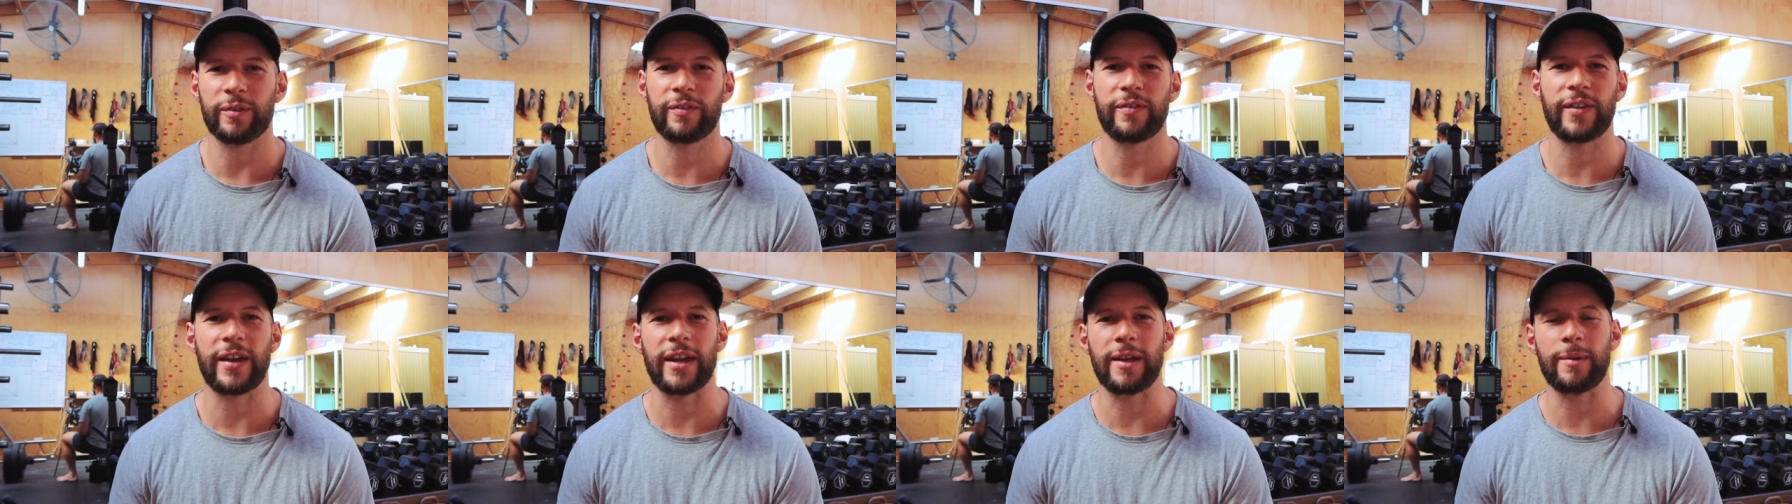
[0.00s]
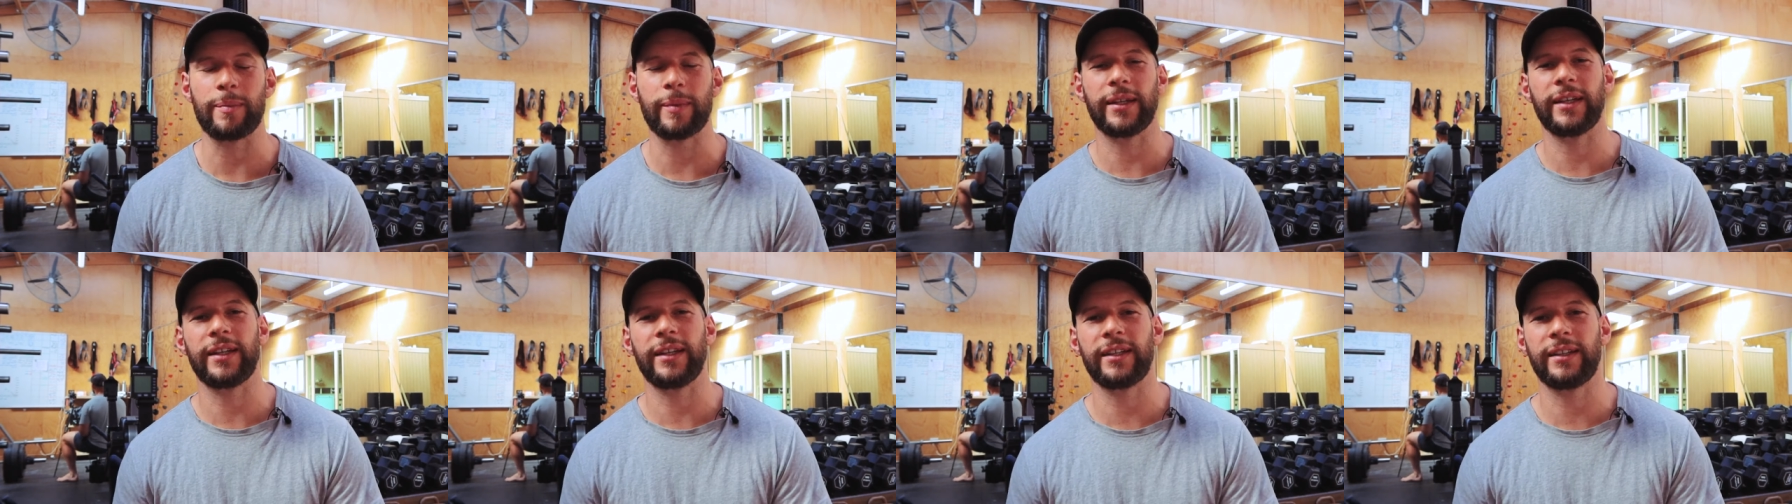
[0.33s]

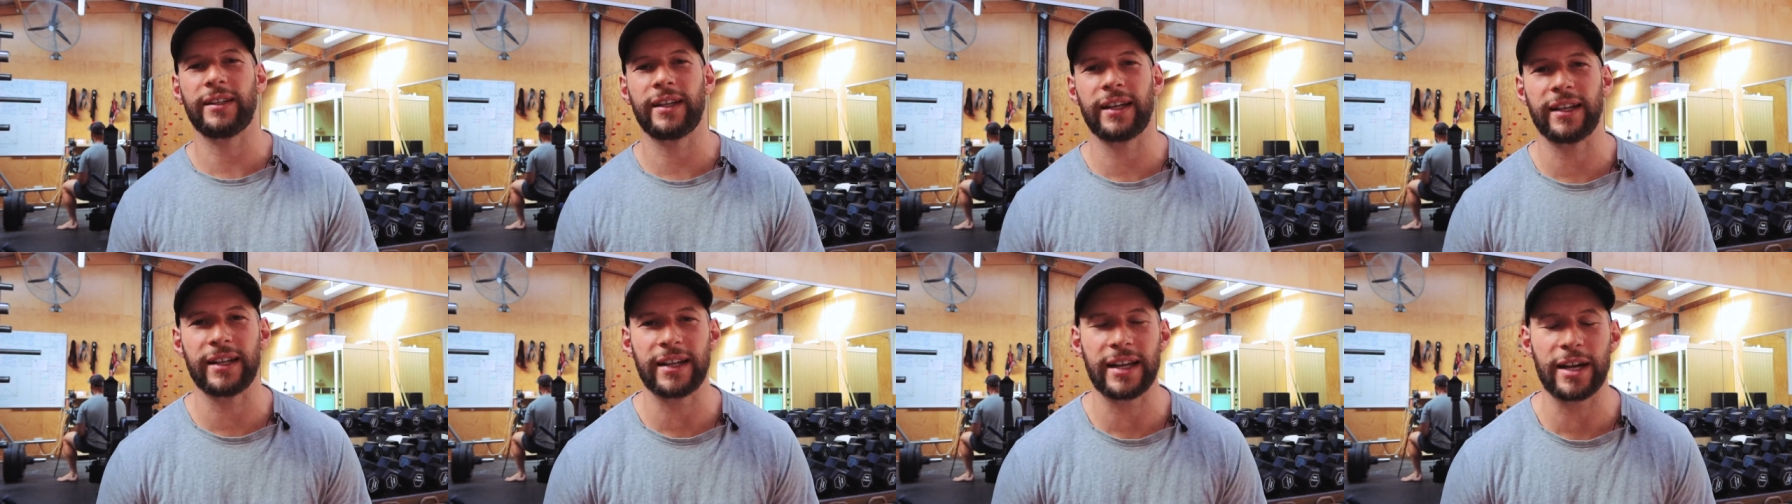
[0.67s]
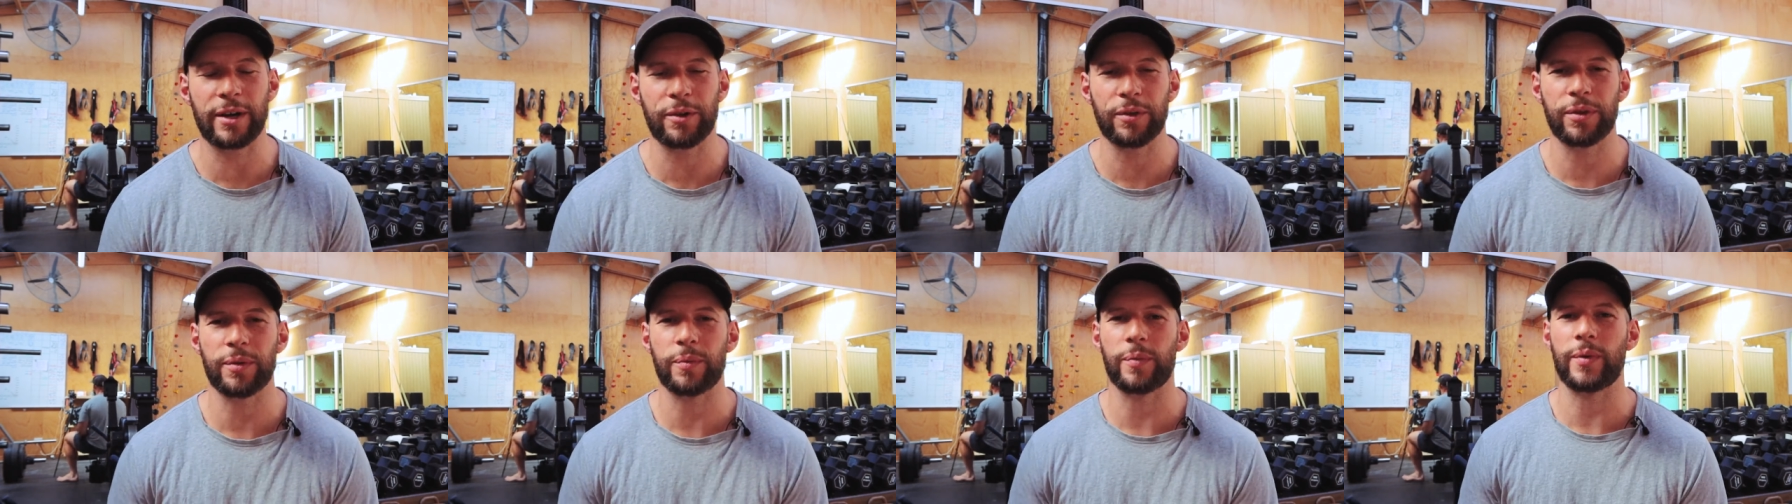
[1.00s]
family and, and
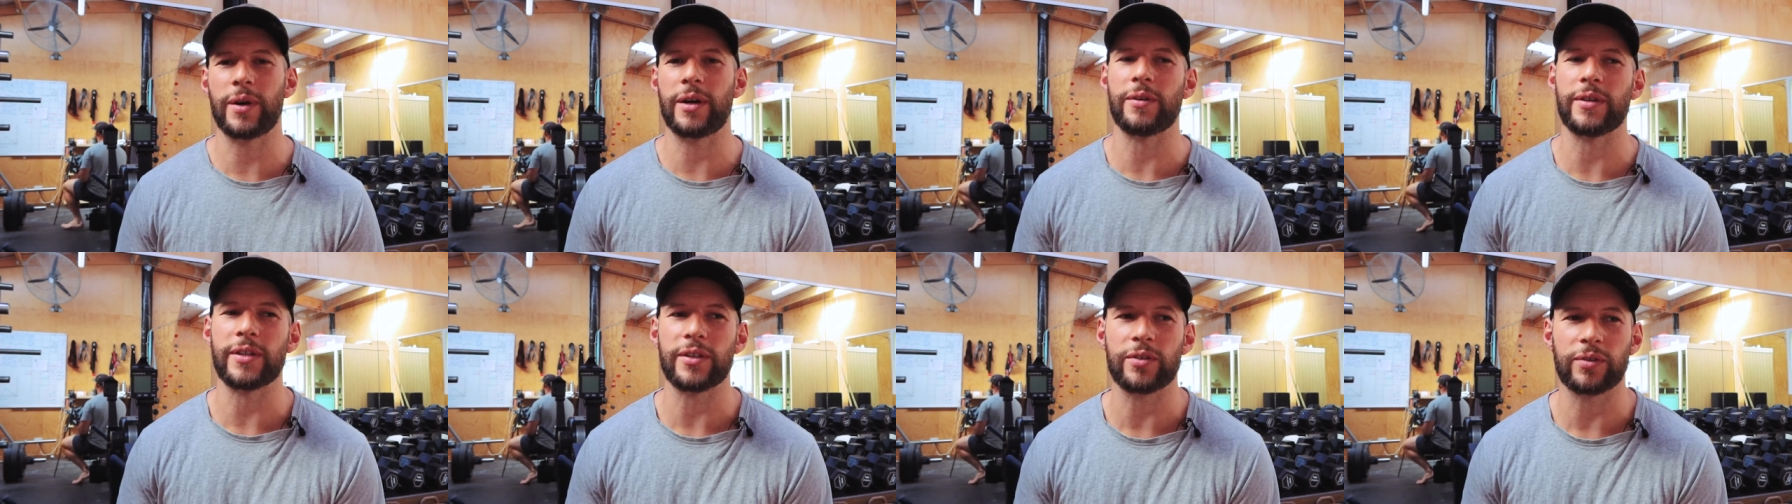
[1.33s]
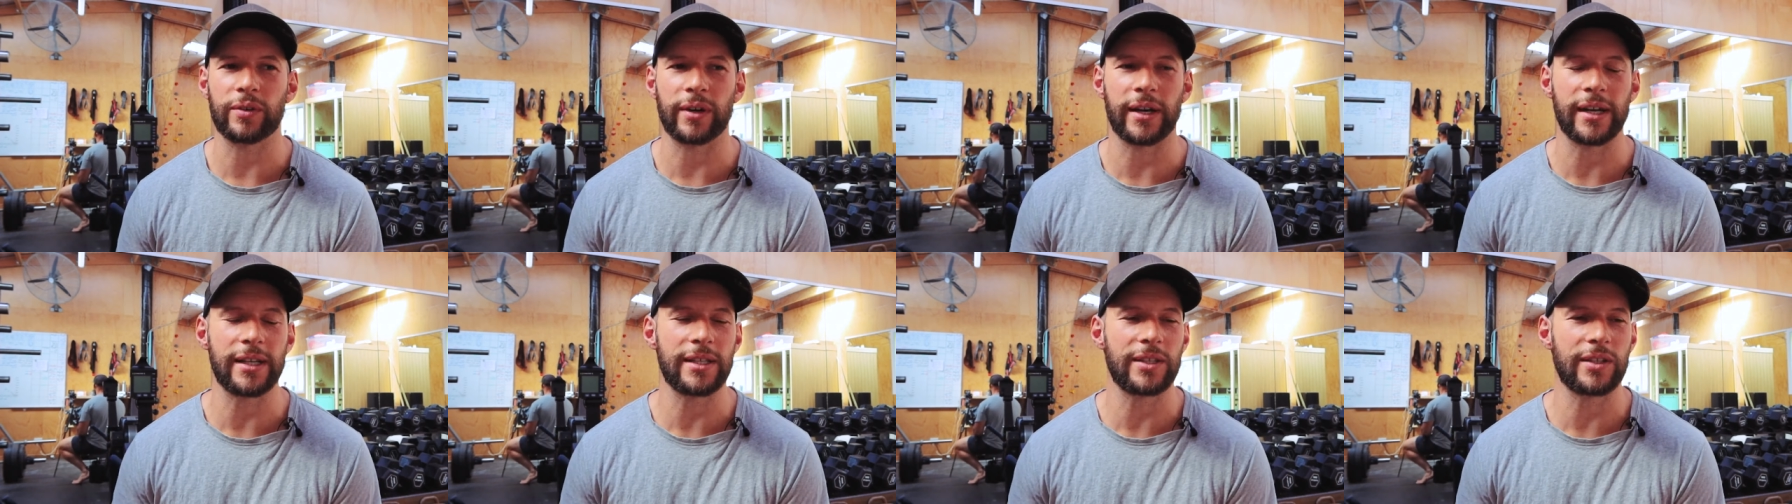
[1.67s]
health and wellness,
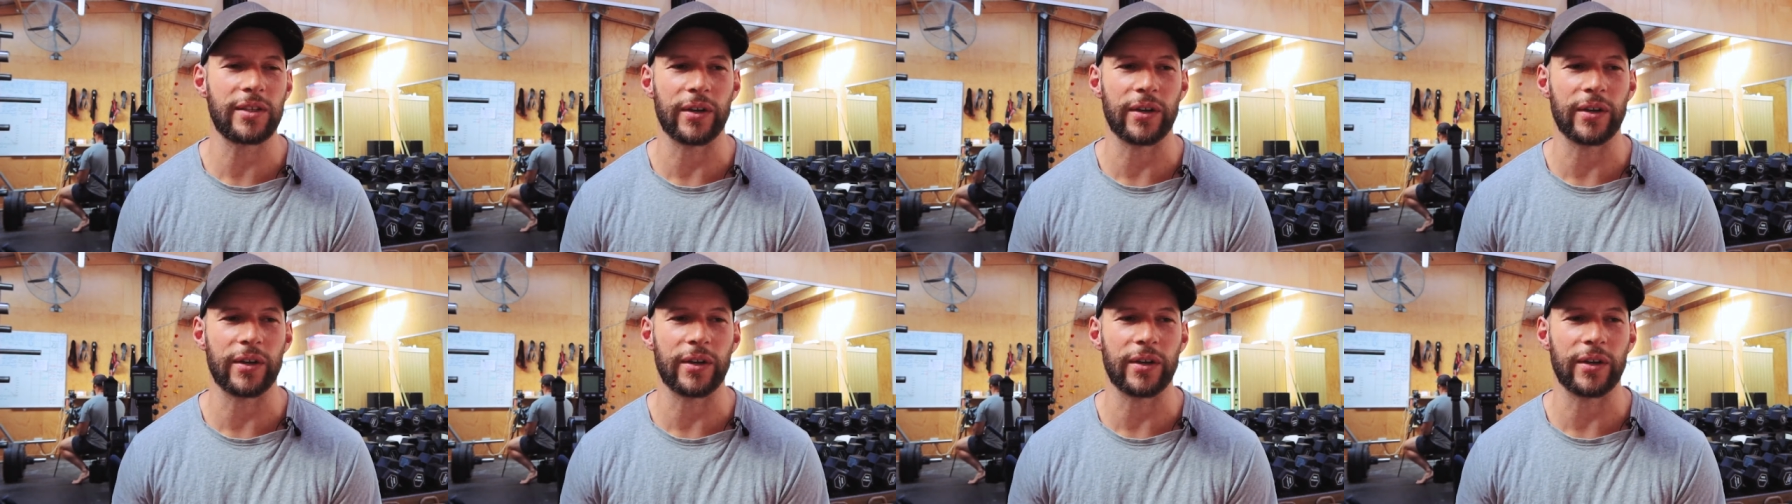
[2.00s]
right?